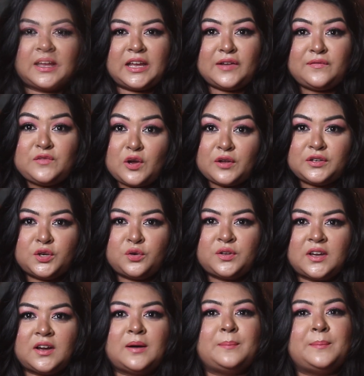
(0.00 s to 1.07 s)
If you're new
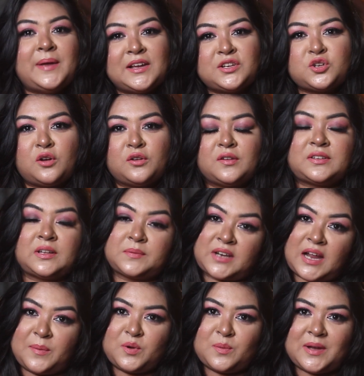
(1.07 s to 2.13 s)
here, make sure you
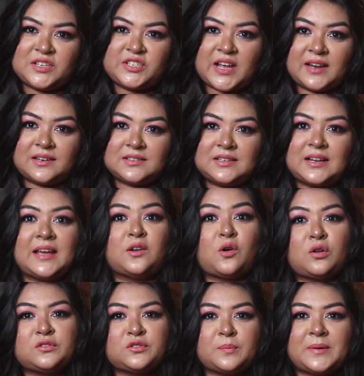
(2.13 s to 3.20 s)
subscribe to my channel and
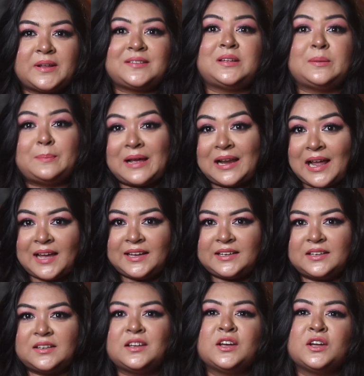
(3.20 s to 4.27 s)
also press the bell
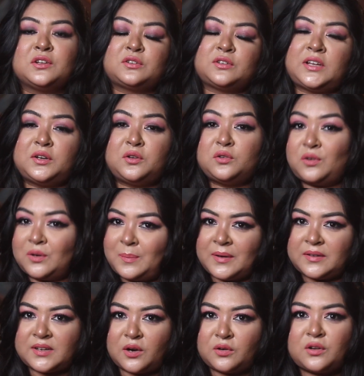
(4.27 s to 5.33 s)
icon so that you don't
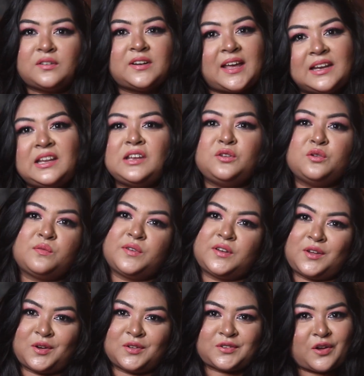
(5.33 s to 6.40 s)
miss out on any new
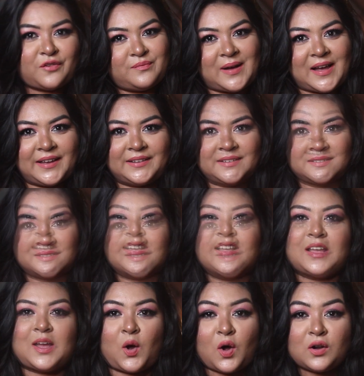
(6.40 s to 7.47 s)
videos of mine.
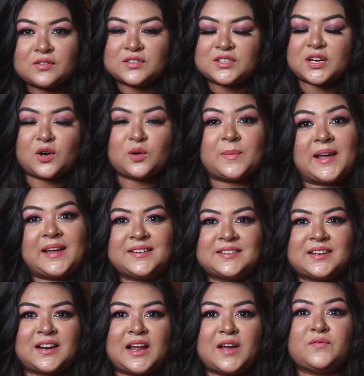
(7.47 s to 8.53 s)
Also check out my
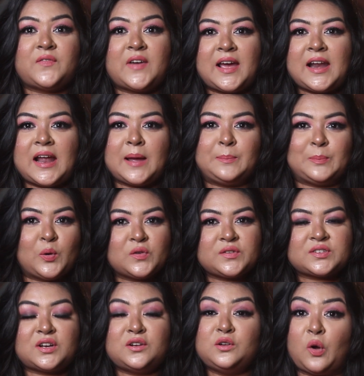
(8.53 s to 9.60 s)
Instagram where I
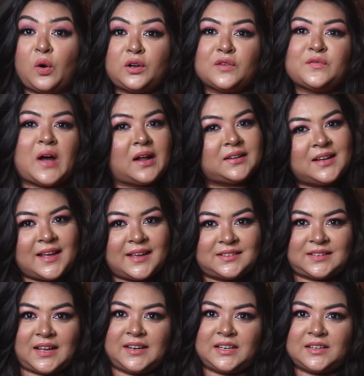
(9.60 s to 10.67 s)
post a lot of other
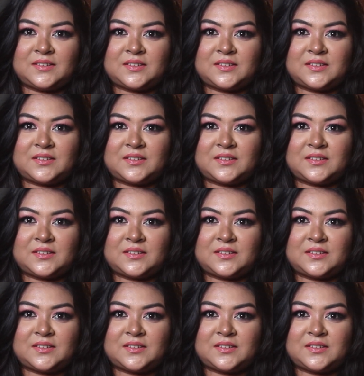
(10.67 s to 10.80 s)
exciting